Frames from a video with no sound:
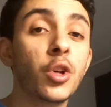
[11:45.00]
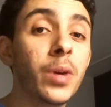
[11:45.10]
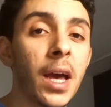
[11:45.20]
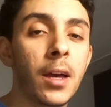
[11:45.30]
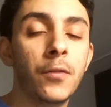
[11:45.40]

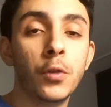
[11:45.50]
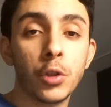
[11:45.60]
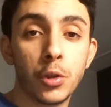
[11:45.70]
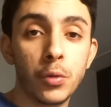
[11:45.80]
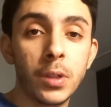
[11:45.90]
yeah, if you're a
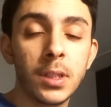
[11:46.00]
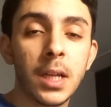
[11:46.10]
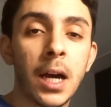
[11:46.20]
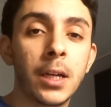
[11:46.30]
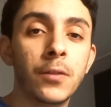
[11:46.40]
student,
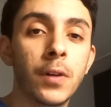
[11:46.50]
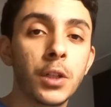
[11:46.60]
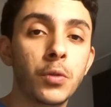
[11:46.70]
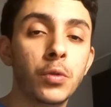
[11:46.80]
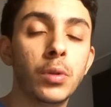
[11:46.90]
I
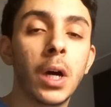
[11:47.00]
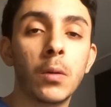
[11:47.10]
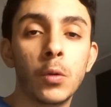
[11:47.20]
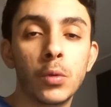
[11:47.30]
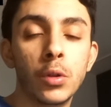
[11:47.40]
advise you to
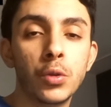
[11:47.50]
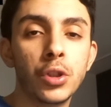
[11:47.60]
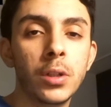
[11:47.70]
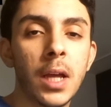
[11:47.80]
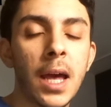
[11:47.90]
download
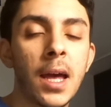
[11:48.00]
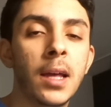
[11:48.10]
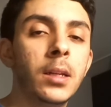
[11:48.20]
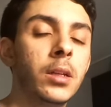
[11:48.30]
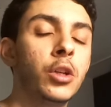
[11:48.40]
Notion
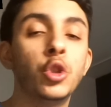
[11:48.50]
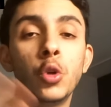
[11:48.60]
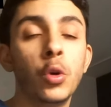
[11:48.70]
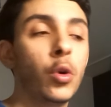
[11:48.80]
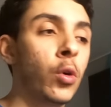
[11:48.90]
and
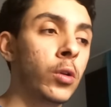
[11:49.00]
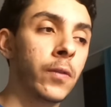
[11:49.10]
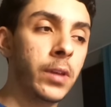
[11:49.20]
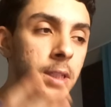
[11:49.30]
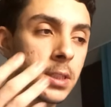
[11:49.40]
enjoy all
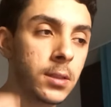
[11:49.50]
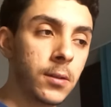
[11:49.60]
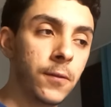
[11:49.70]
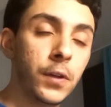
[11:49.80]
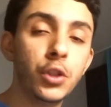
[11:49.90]
of these
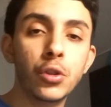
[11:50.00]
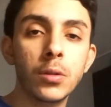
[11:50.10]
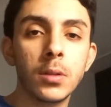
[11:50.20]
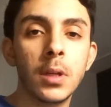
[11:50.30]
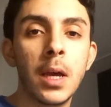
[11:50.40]

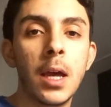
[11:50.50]
features.